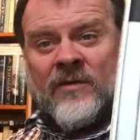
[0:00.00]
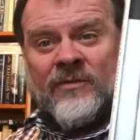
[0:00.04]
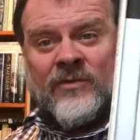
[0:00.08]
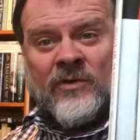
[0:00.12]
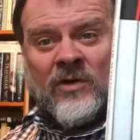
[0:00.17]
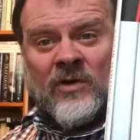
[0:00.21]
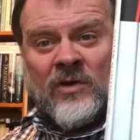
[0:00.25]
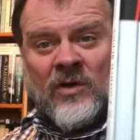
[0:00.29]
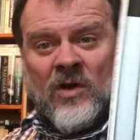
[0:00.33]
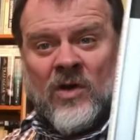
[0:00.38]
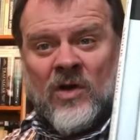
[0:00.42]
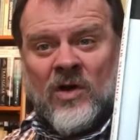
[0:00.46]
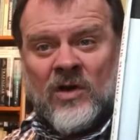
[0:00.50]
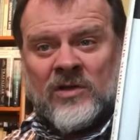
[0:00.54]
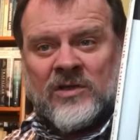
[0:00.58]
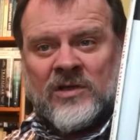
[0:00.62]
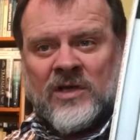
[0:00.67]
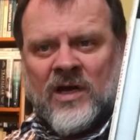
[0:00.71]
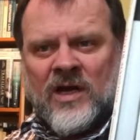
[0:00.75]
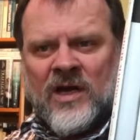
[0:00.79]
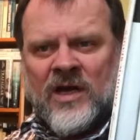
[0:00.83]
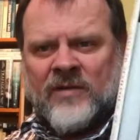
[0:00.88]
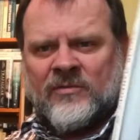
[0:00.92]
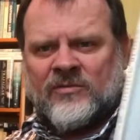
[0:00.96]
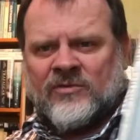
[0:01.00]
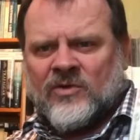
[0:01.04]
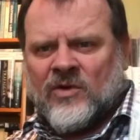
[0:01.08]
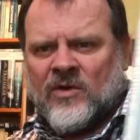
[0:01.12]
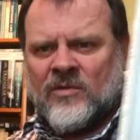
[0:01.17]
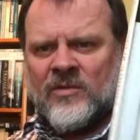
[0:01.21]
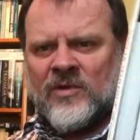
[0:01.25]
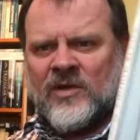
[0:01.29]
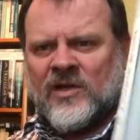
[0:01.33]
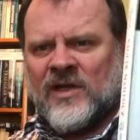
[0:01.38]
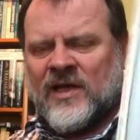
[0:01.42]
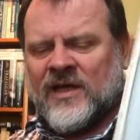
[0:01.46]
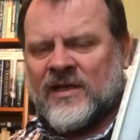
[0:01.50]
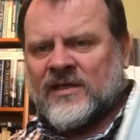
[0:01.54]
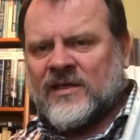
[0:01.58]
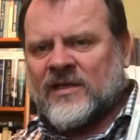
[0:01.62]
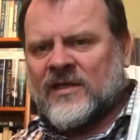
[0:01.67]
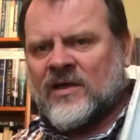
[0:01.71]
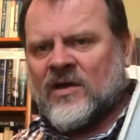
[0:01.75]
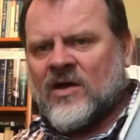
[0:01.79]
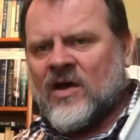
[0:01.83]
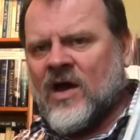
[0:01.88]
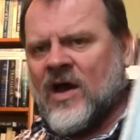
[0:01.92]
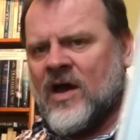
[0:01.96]
for a long time, so I'm
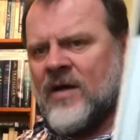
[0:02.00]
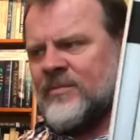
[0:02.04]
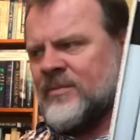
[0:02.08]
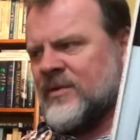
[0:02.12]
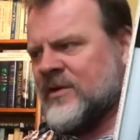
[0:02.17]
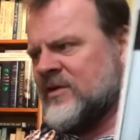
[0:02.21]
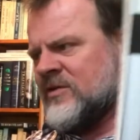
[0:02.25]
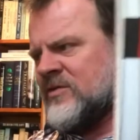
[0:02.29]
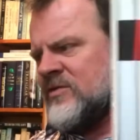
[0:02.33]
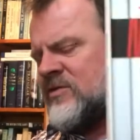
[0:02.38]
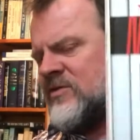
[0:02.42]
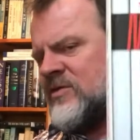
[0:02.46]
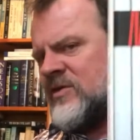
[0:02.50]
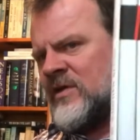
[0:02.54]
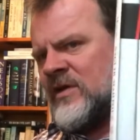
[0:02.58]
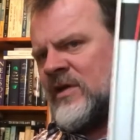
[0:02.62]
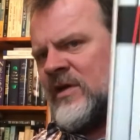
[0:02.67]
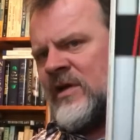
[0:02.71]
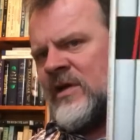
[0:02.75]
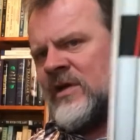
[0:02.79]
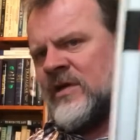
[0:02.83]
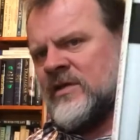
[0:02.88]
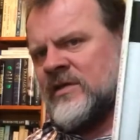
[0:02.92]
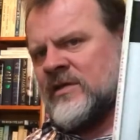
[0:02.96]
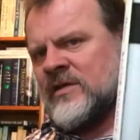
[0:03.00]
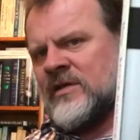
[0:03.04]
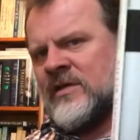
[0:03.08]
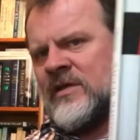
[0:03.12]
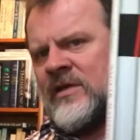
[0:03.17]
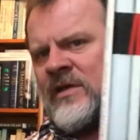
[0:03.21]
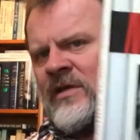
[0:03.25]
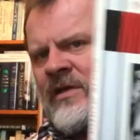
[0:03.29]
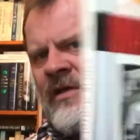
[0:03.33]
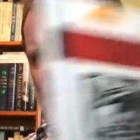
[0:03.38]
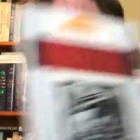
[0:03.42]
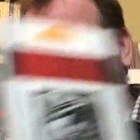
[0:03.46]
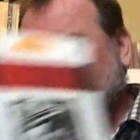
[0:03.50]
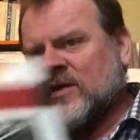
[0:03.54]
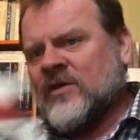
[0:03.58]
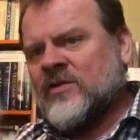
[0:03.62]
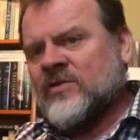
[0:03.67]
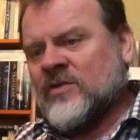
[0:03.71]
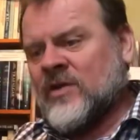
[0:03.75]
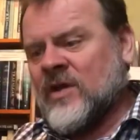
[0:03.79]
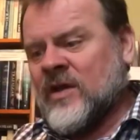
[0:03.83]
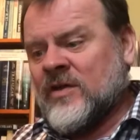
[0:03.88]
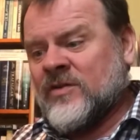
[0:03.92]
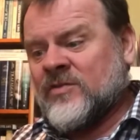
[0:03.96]
collecting copies, and
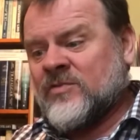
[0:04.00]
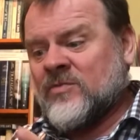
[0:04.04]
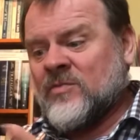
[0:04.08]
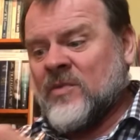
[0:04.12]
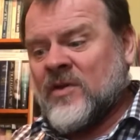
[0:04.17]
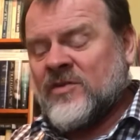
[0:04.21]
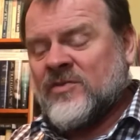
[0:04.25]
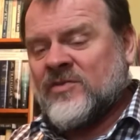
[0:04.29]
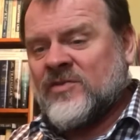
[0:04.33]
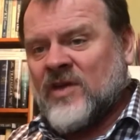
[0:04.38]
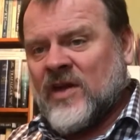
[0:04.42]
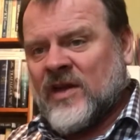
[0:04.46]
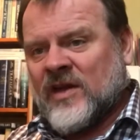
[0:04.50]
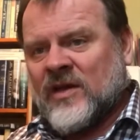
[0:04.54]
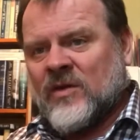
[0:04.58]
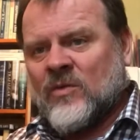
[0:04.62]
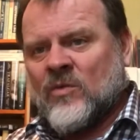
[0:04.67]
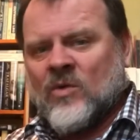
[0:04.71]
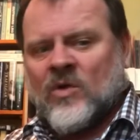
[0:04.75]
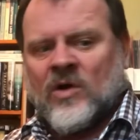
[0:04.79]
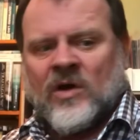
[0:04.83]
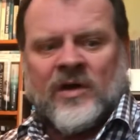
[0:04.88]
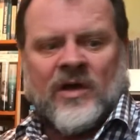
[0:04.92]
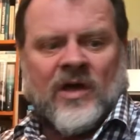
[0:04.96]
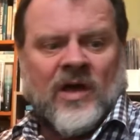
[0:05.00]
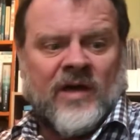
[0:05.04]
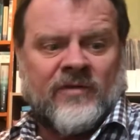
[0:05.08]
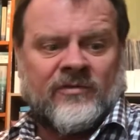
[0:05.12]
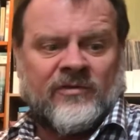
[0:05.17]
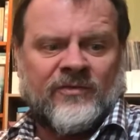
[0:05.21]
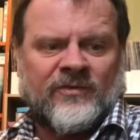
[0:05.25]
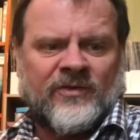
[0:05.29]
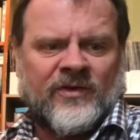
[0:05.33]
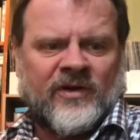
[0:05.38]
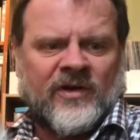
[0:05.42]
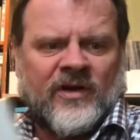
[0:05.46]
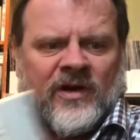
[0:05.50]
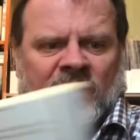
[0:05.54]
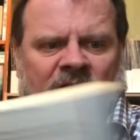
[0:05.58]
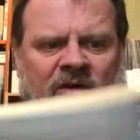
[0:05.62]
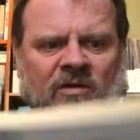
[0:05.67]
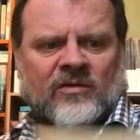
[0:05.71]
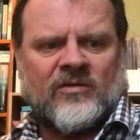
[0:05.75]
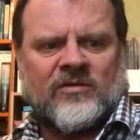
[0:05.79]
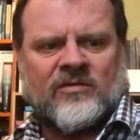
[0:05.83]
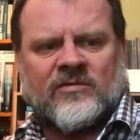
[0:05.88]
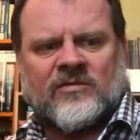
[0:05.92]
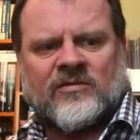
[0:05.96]
so this is my second one. I'll have to figure
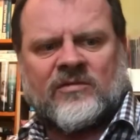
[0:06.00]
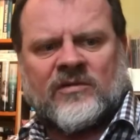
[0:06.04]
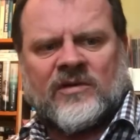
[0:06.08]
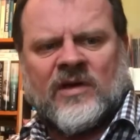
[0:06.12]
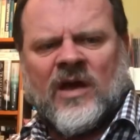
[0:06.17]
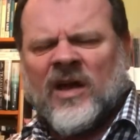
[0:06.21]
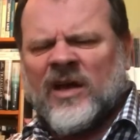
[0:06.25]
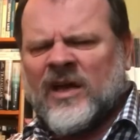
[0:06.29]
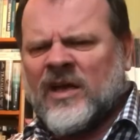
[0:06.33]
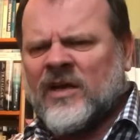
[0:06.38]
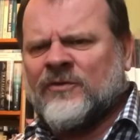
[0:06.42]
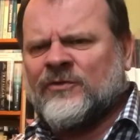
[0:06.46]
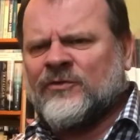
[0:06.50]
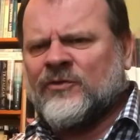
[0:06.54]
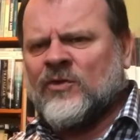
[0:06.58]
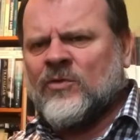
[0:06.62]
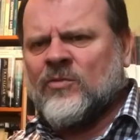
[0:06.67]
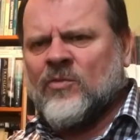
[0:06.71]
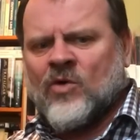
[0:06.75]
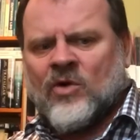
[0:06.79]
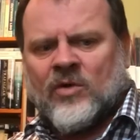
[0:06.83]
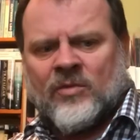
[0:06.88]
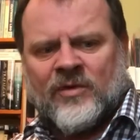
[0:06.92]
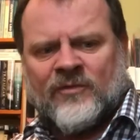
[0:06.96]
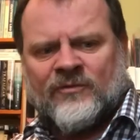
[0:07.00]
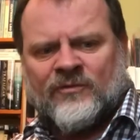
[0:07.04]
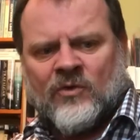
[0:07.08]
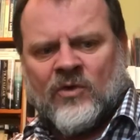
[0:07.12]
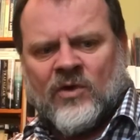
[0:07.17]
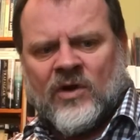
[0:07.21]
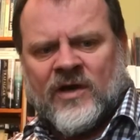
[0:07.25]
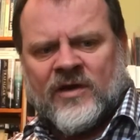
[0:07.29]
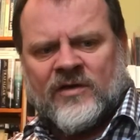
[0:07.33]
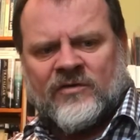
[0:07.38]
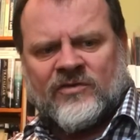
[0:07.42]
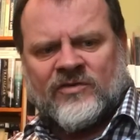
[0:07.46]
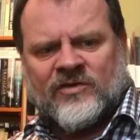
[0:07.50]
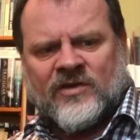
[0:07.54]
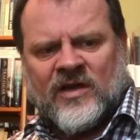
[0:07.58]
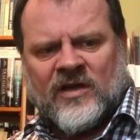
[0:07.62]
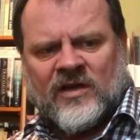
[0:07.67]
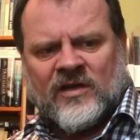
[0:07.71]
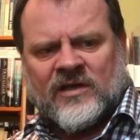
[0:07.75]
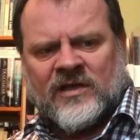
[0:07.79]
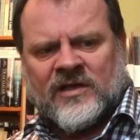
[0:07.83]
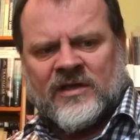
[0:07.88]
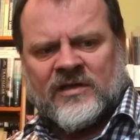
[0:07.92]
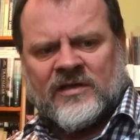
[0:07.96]
out, I'll get a few more before I
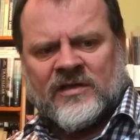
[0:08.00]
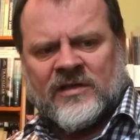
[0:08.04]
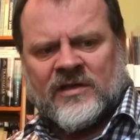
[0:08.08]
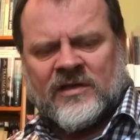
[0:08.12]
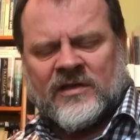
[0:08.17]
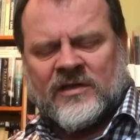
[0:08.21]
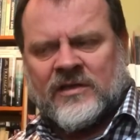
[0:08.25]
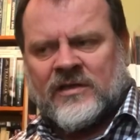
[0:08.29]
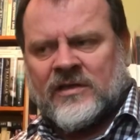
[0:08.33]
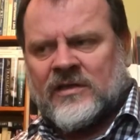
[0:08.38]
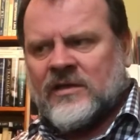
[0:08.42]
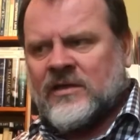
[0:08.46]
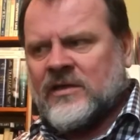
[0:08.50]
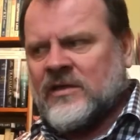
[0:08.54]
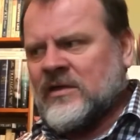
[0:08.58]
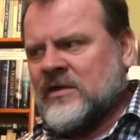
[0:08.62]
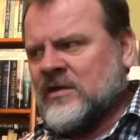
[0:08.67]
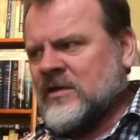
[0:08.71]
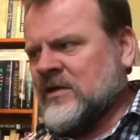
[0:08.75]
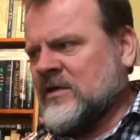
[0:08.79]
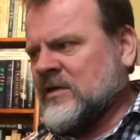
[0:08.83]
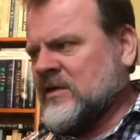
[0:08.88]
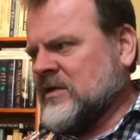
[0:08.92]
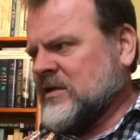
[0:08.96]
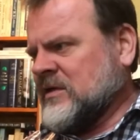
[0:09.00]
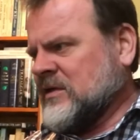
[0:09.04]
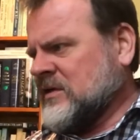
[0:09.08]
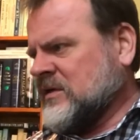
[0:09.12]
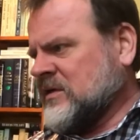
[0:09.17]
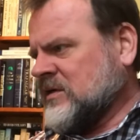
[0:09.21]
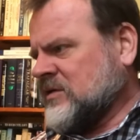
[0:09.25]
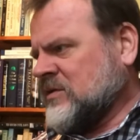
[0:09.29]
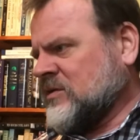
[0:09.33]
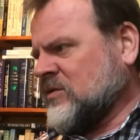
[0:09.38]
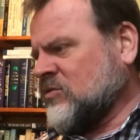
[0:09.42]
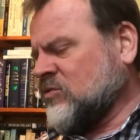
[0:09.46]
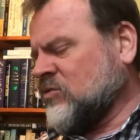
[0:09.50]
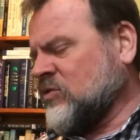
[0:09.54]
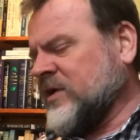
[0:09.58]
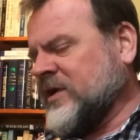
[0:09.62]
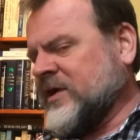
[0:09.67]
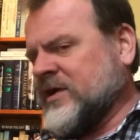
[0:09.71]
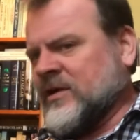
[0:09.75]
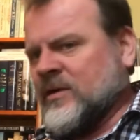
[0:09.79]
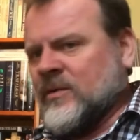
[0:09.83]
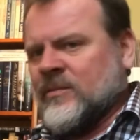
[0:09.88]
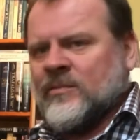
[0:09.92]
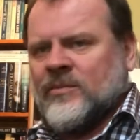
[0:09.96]
settle in to
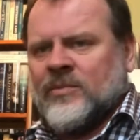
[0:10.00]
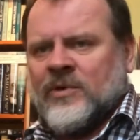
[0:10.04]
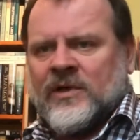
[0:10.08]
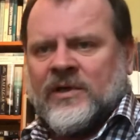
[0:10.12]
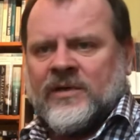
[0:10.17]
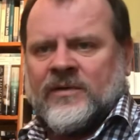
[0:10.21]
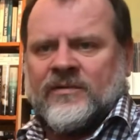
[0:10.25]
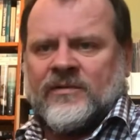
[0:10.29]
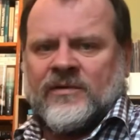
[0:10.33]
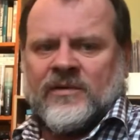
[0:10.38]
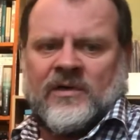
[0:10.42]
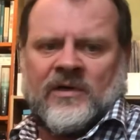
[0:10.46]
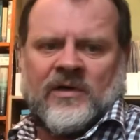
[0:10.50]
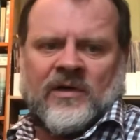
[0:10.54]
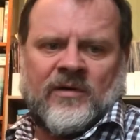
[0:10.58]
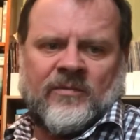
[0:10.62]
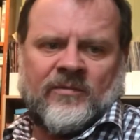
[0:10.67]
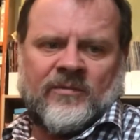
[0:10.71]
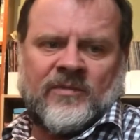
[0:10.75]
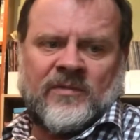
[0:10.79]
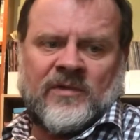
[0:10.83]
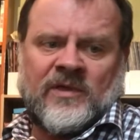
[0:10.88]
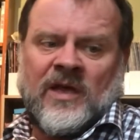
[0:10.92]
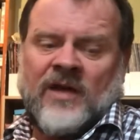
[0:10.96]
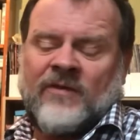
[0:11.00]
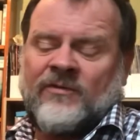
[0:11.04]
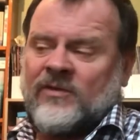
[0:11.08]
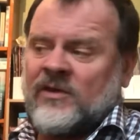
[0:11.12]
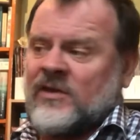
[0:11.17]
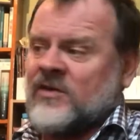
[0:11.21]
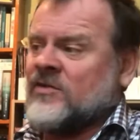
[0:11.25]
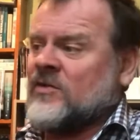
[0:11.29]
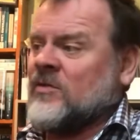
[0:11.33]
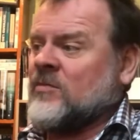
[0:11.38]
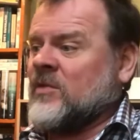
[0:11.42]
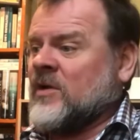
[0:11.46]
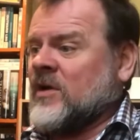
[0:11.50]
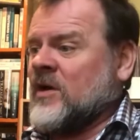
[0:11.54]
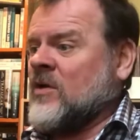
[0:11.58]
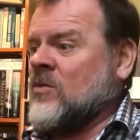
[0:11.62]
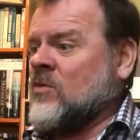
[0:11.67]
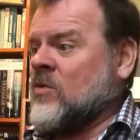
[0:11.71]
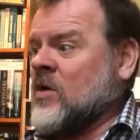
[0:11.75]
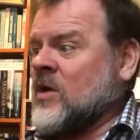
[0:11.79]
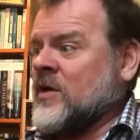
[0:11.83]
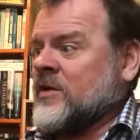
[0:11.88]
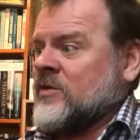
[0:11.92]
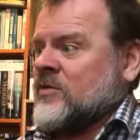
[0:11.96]
read them, but definitely somebody I
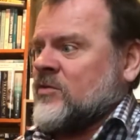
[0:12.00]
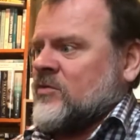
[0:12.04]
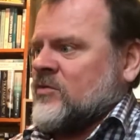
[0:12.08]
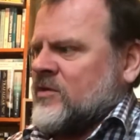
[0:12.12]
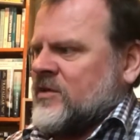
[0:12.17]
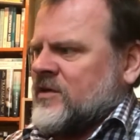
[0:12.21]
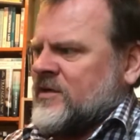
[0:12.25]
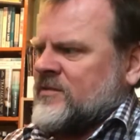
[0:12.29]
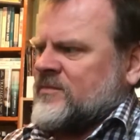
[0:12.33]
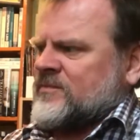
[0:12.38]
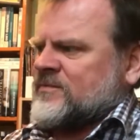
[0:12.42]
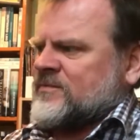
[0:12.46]
want to read.